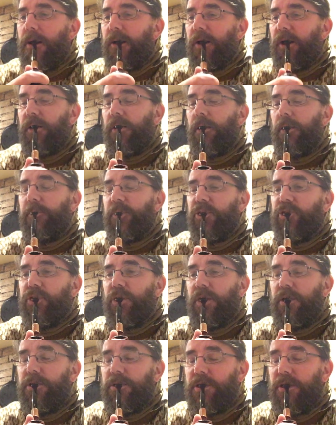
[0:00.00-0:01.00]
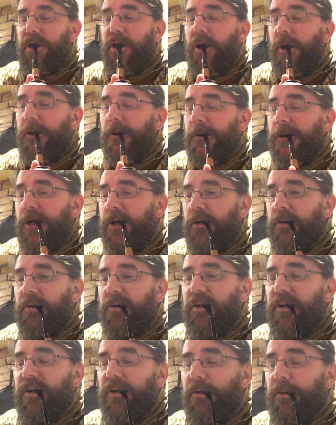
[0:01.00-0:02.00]
climate change and
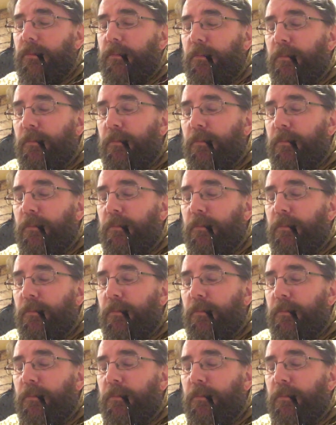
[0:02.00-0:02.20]
things.